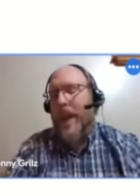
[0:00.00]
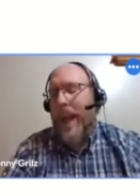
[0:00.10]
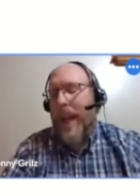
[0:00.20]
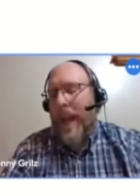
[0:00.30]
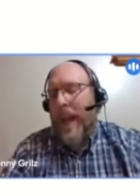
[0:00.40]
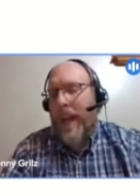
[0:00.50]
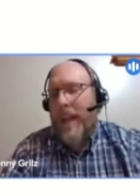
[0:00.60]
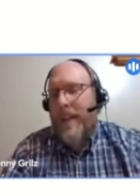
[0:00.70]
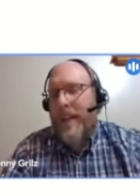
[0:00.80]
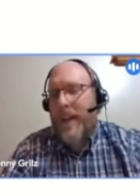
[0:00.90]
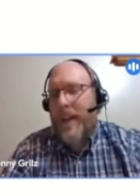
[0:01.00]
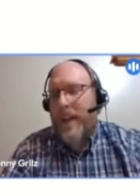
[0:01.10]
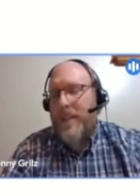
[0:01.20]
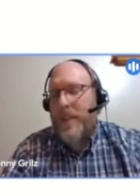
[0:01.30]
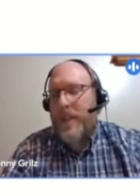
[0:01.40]
And
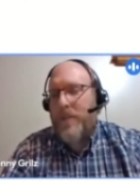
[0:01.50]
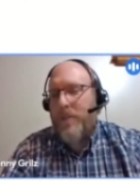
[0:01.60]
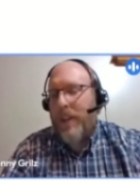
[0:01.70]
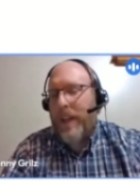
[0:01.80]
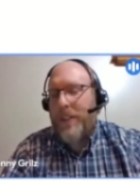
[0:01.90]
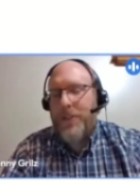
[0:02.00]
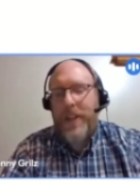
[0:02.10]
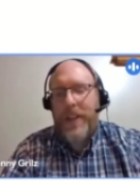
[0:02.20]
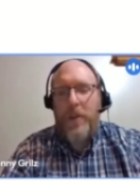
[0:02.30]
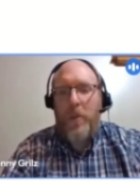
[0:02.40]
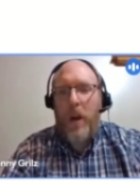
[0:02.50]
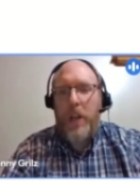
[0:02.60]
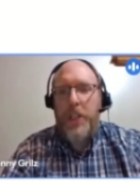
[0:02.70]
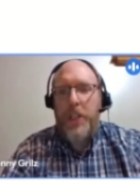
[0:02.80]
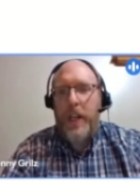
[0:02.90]
it's really interesting to
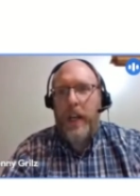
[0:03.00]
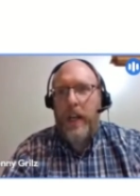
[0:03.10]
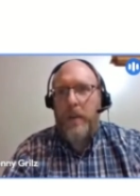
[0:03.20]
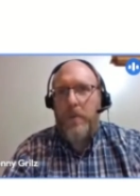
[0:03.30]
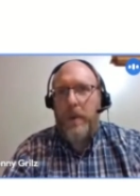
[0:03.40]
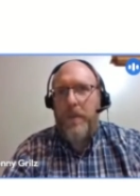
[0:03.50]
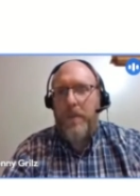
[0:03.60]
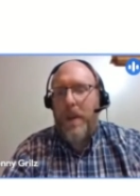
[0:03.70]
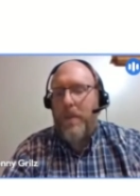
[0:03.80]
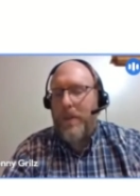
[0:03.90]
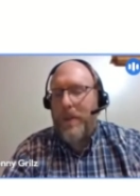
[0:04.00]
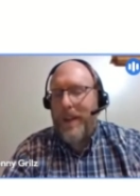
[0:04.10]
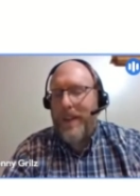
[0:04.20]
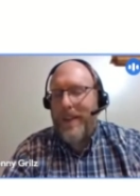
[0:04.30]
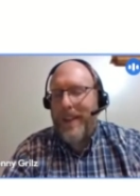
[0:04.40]
watch. If you've ever
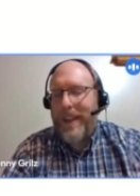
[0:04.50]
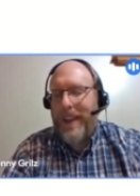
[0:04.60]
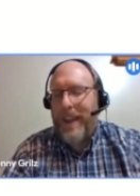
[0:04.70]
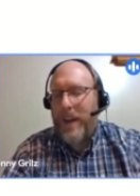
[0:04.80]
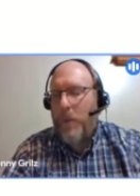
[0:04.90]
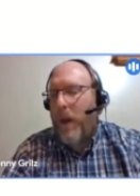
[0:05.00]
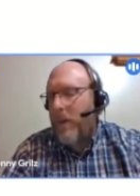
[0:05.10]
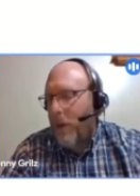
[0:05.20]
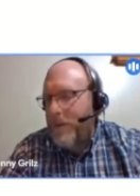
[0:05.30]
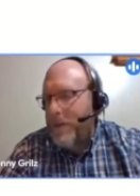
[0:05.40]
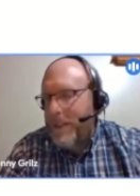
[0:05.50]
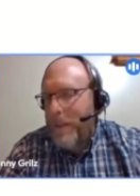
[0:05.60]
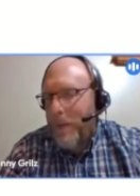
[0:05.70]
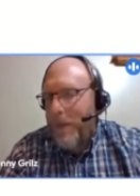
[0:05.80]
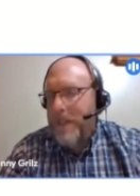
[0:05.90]
done the wild oats
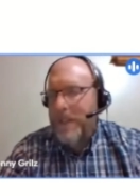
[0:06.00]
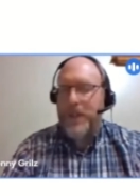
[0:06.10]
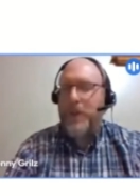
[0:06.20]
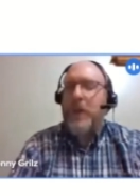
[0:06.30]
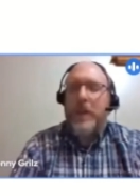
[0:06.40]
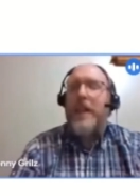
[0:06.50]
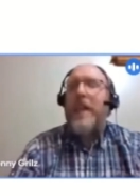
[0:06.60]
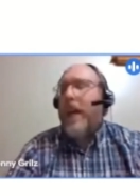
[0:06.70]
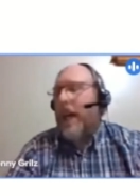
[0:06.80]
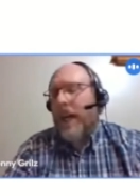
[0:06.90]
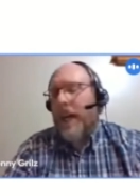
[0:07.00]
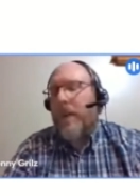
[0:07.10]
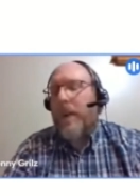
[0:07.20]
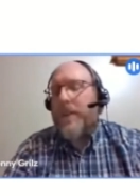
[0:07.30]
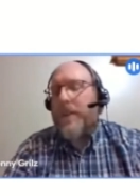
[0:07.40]
experiment in school,
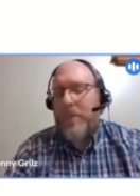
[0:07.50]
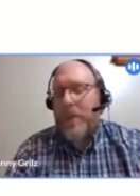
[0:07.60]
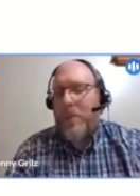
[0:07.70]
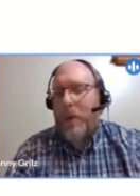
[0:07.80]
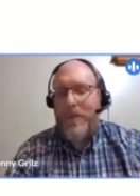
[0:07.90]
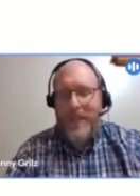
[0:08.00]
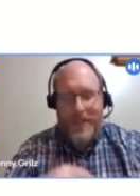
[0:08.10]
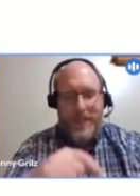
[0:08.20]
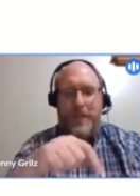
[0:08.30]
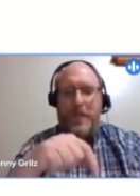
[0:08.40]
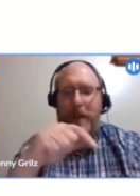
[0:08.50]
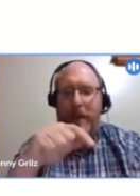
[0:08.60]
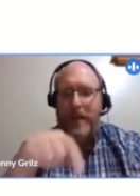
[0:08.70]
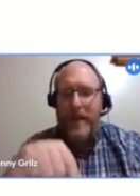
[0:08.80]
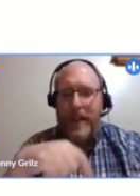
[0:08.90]
very similar processes. When
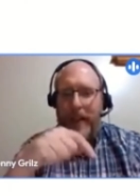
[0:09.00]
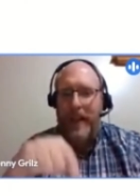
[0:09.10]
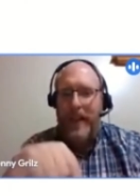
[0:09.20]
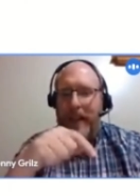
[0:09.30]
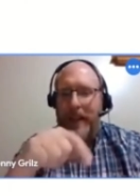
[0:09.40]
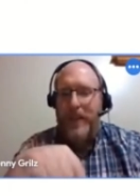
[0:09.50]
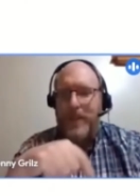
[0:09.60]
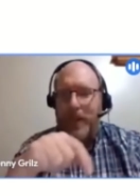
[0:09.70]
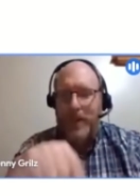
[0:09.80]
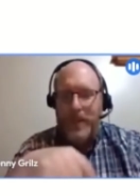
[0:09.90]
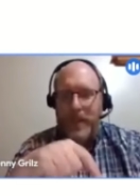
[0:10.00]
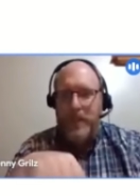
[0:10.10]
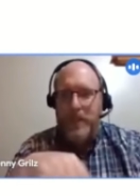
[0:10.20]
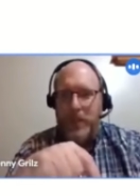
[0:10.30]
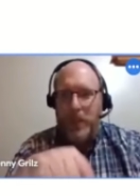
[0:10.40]
it starts to
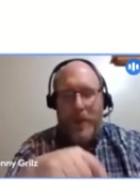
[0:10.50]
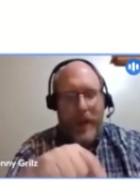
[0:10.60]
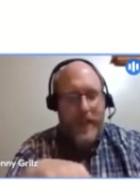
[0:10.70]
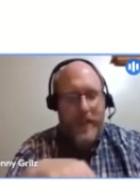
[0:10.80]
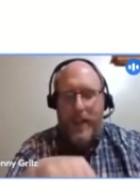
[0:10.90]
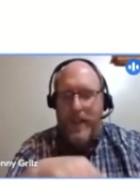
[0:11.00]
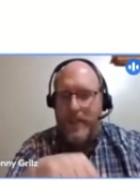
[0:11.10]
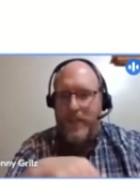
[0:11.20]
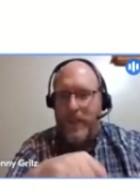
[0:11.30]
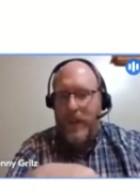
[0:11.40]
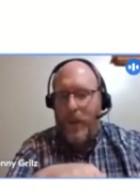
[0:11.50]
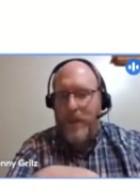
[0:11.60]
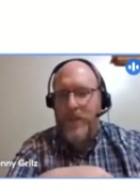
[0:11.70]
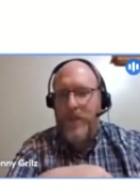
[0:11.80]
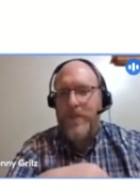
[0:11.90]
germinate, it
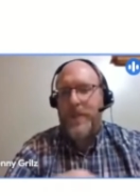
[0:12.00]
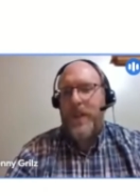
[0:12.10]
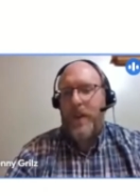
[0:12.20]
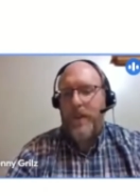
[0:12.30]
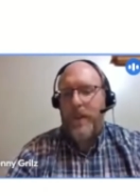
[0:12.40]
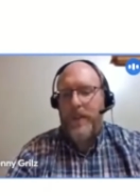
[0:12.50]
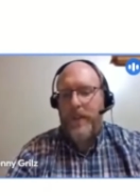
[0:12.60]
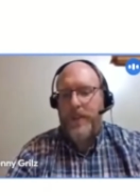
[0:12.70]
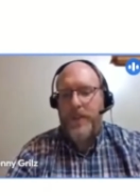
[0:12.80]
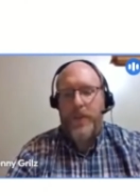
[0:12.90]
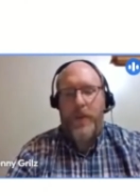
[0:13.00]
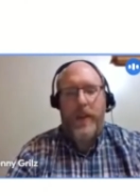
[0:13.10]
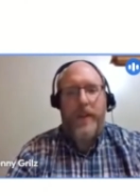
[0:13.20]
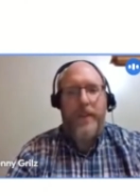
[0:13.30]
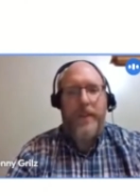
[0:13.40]
corkscrews itself into the soil.